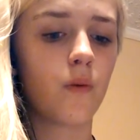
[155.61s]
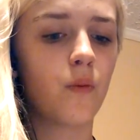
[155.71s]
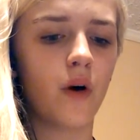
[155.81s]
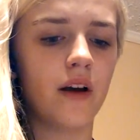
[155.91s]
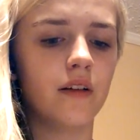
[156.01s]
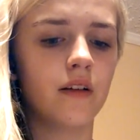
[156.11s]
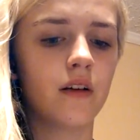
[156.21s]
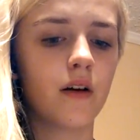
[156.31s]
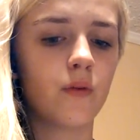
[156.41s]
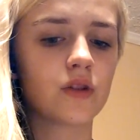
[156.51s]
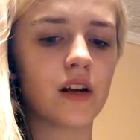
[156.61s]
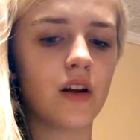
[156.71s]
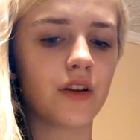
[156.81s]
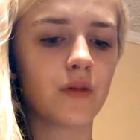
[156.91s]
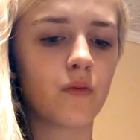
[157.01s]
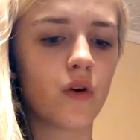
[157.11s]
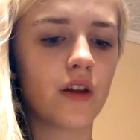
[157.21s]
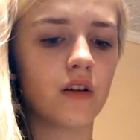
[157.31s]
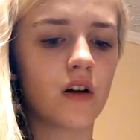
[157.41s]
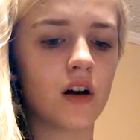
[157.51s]
What? Was I nothing more
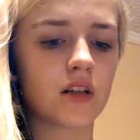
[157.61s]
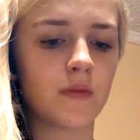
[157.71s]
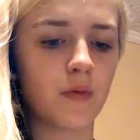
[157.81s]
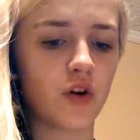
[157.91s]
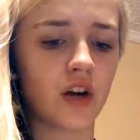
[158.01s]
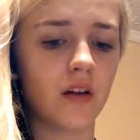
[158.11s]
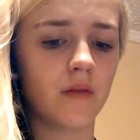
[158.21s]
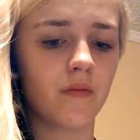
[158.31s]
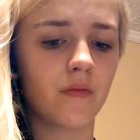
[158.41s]
than a lost memory?